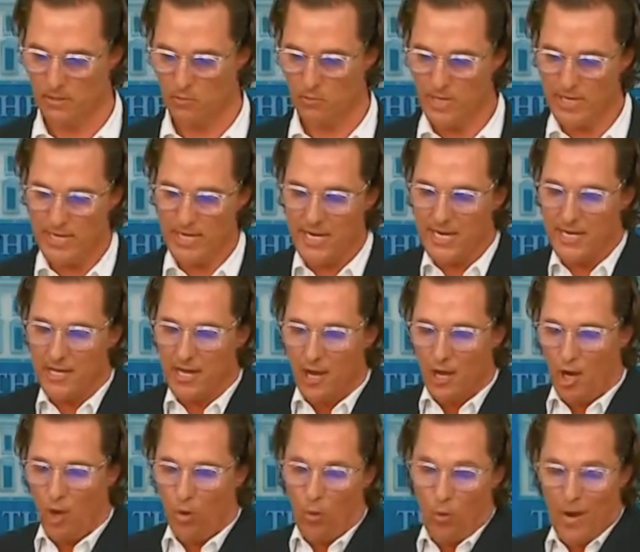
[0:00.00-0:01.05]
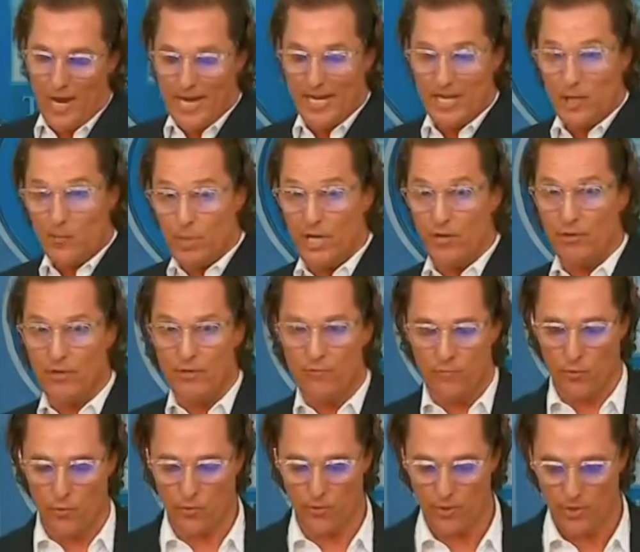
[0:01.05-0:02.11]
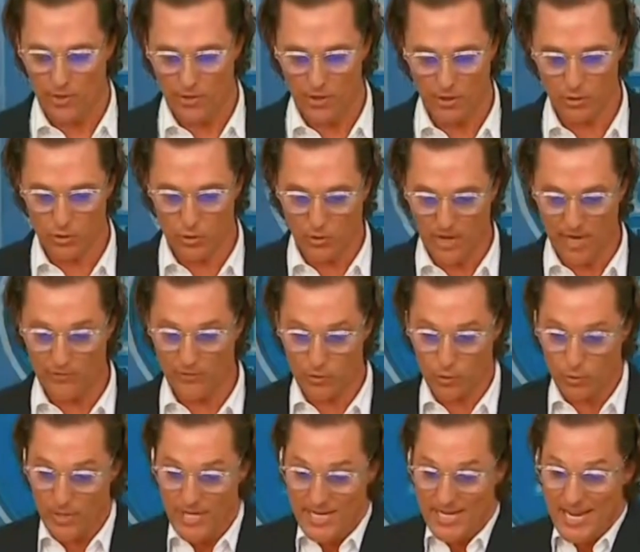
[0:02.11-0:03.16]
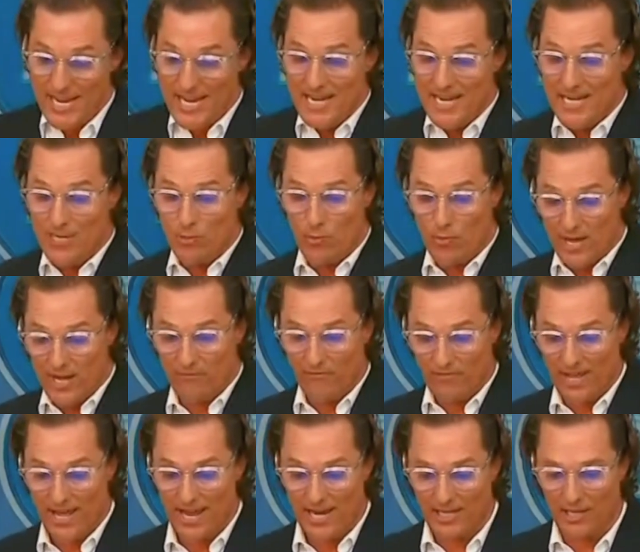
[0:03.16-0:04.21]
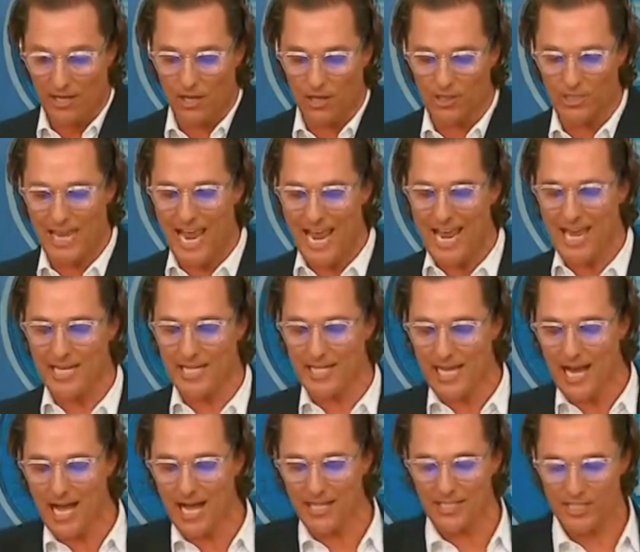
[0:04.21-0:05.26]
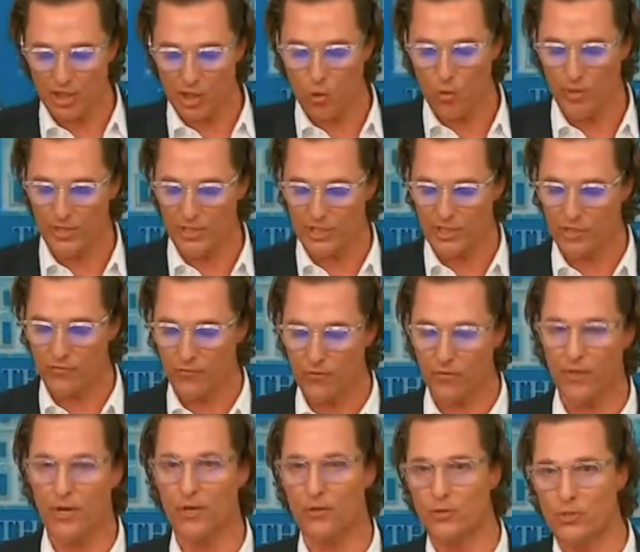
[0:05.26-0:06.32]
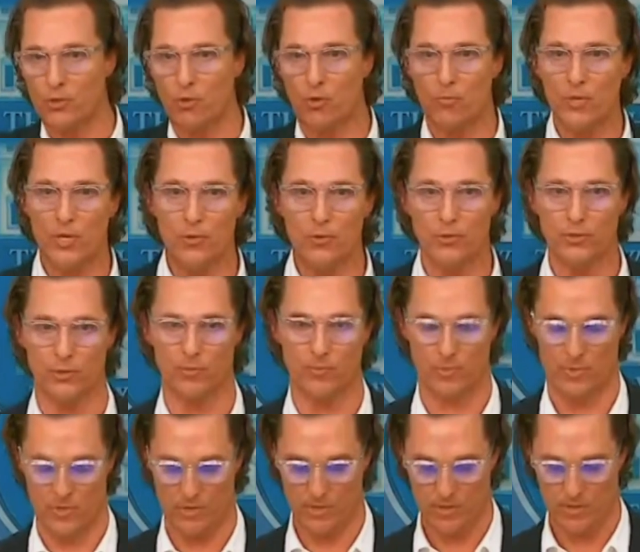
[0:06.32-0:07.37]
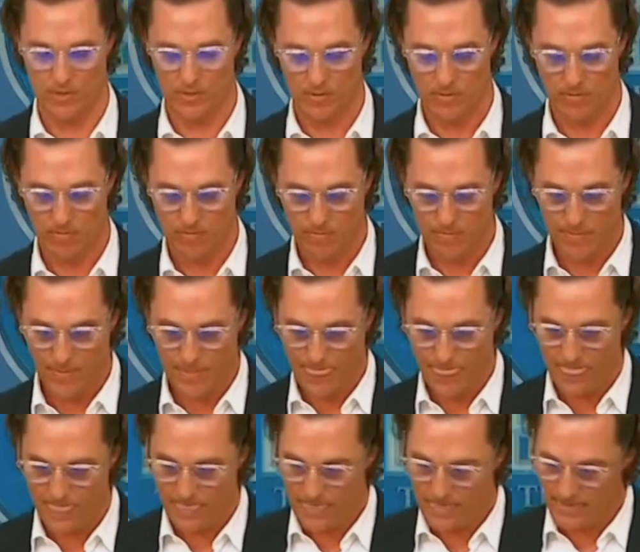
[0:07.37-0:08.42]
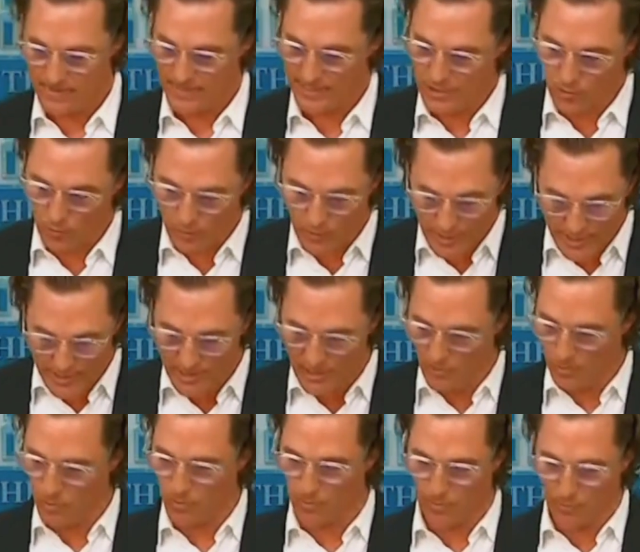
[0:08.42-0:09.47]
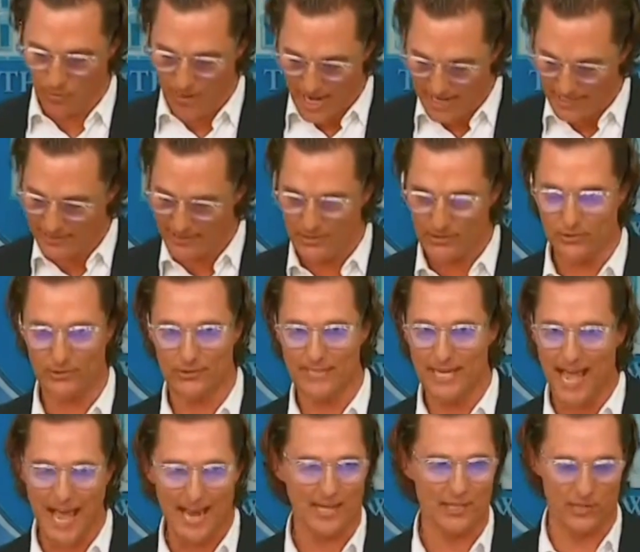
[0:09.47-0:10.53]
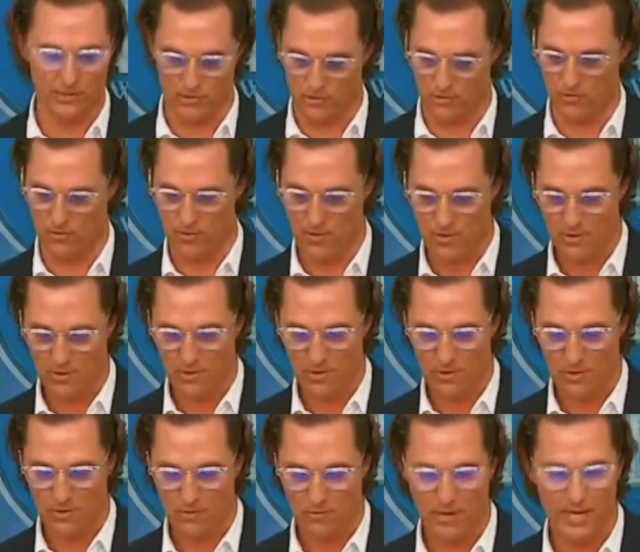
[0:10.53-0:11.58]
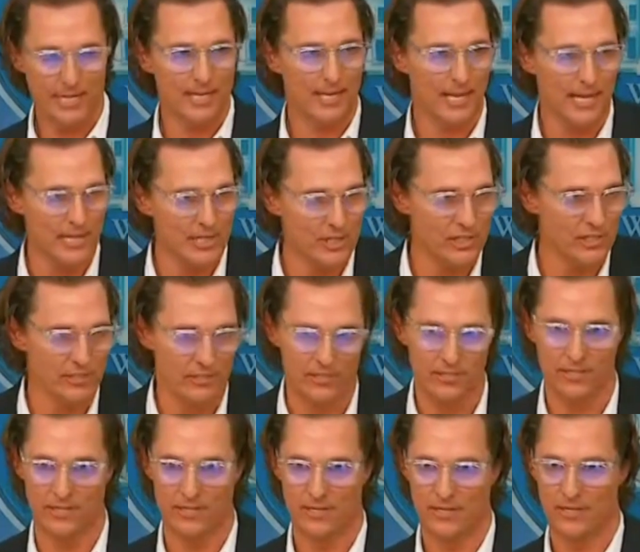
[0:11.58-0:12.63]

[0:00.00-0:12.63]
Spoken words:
We need a waiting period for those rifles. We need red flag laws and consequences for those who abuse them. These are reasonable, practical, tactical regulations